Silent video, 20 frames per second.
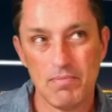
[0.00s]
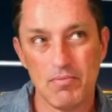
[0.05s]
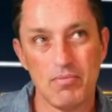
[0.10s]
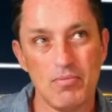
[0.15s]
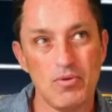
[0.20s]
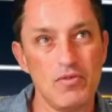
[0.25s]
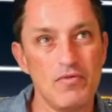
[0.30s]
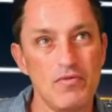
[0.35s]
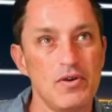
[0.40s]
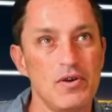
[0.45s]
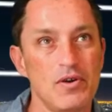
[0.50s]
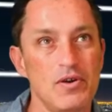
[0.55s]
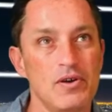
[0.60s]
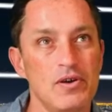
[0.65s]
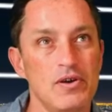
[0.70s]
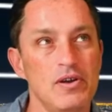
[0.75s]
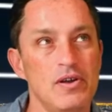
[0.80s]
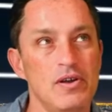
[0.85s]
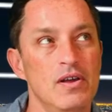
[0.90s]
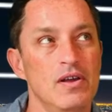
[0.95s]
People
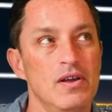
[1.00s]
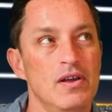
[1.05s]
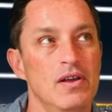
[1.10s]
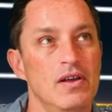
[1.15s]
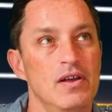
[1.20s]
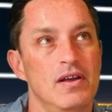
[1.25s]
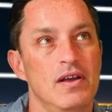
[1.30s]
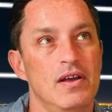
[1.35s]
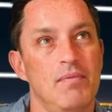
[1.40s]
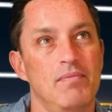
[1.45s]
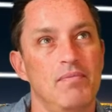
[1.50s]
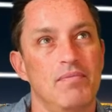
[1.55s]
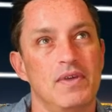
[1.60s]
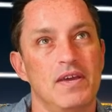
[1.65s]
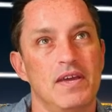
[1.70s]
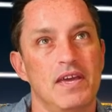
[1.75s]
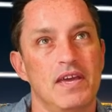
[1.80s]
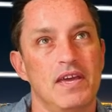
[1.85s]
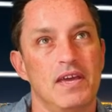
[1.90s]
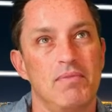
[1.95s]
Mover. I'm
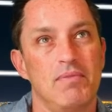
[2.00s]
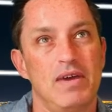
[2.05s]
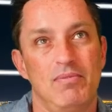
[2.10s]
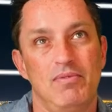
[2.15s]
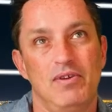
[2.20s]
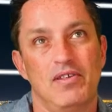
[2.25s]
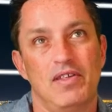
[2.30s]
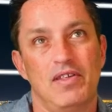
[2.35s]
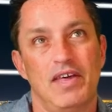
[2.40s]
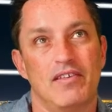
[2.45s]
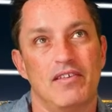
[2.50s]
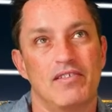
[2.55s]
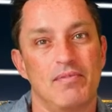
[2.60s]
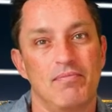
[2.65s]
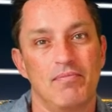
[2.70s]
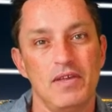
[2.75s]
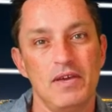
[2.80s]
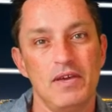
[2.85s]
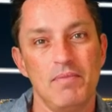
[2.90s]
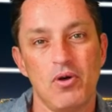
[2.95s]
thinking maybe like
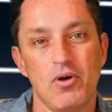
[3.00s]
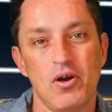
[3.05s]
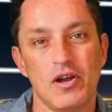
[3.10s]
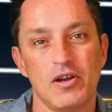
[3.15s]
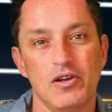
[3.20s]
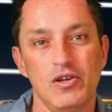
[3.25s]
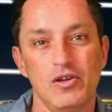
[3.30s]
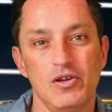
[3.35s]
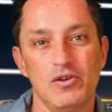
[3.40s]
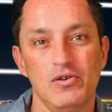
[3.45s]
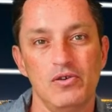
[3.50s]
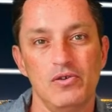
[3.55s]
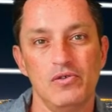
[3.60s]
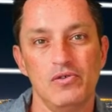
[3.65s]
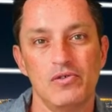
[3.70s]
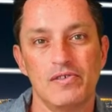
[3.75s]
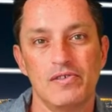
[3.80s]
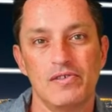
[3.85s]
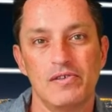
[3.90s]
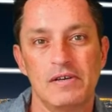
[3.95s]
some theme park
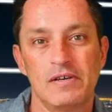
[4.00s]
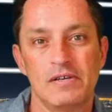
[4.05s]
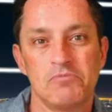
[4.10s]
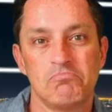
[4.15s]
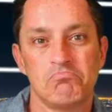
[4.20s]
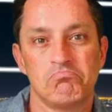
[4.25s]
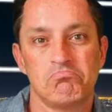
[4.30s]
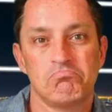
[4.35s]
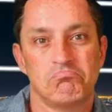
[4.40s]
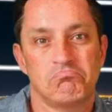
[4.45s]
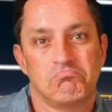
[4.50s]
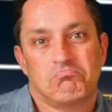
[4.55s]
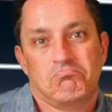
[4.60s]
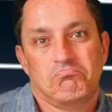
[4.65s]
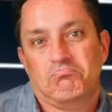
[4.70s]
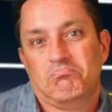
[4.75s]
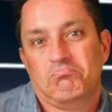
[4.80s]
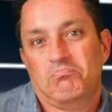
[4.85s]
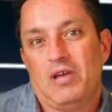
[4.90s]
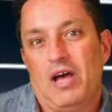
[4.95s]
news.
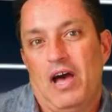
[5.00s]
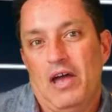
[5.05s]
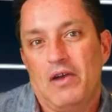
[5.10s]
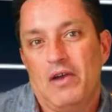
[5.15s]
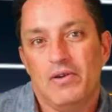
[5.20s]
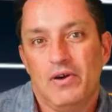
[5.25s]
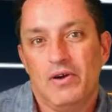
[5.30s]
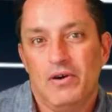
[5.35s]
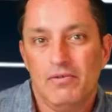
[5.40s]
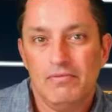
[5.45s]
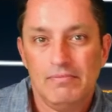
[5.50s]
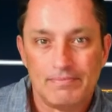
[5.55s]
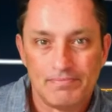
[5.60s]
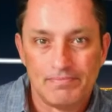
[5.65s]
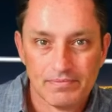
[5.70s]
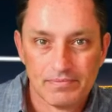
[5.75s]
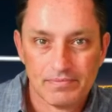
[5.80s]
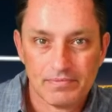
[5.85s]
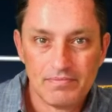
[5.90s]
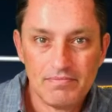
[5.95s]
I don't know.
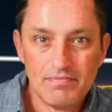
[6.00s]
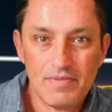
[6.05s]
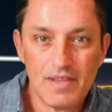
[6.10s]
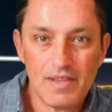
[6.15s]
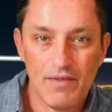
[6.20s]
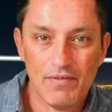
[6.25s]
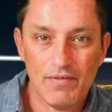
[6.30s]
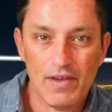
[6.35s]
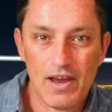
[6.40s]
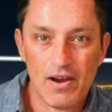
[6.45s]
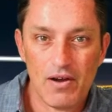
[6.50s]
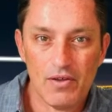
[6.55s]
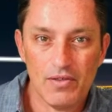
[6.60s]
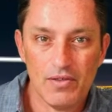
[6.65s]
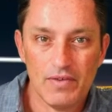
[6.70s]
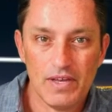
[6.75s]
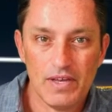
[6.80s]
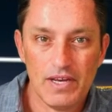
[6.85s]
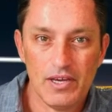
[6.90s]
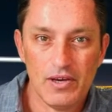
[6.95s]
I've got all
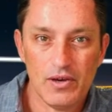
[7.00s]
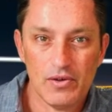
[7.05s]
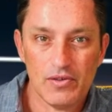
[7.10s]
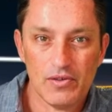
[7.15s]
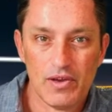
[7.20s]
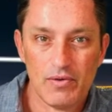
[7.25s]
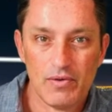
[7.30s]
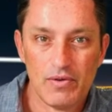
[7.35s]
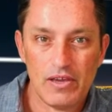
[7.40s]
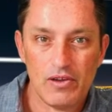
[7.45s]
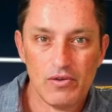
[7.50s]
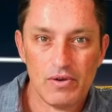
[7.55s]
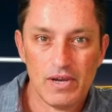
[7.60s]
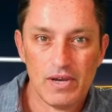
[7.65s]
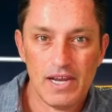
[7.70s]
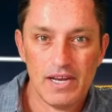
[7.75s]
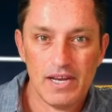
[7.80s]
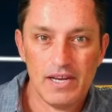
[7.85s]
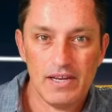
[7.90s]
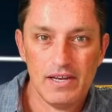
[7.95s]
the videos that we
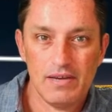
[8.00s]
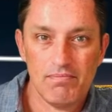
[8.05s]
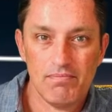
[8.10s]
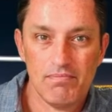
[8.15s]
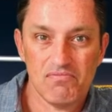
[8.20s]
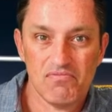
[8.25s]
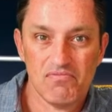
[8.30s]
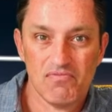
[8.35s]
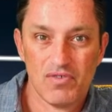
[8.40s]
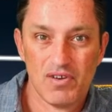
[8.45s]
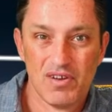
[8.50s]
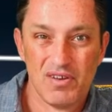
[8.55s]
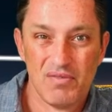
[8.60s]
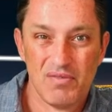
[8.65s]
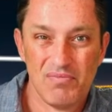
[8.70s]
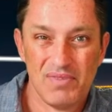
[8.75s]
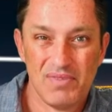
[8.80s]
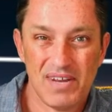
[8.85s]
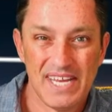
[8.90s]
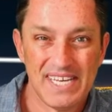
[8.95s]
created
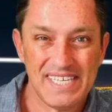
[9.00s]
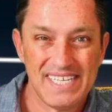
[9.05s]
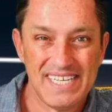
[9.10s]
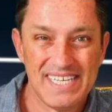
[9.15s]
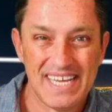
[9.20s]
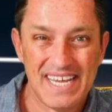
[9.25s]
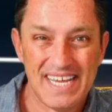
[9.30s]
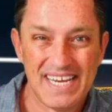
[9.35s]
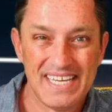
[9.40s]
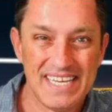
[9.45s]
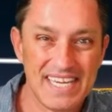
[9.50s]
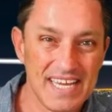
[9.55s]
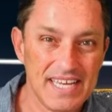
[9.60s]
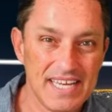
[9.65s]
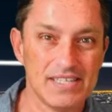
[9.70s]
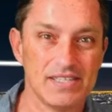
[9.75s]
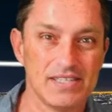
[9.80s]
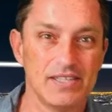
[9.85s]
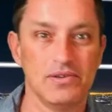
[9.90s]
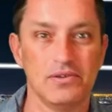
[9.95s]
from
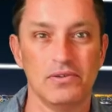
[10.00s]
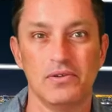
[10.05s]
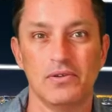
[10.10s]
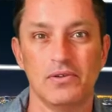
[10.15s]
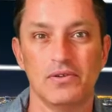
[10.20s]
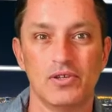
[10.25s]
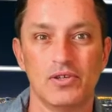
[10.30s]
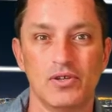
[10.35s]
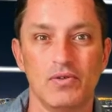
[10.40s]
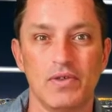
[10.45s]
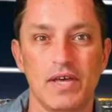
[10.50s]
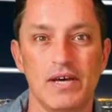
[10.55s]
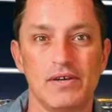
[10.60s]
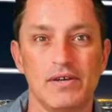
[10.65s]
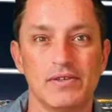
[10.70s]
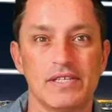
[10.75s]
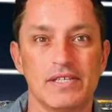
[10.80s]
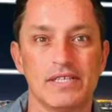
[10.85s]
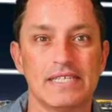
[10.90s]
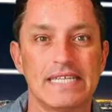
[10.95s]
1998 till
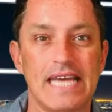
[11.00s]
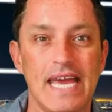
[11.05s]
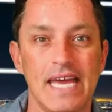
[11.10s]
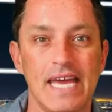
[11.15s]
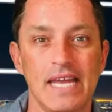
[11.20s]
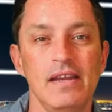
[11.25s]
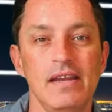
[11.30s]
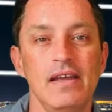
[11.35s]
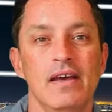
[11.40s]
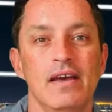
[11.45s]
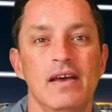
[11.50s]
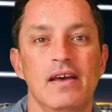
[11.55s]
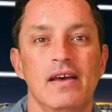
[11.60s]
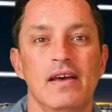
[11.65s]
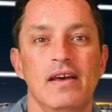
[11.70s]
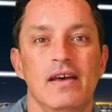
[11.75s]
2010.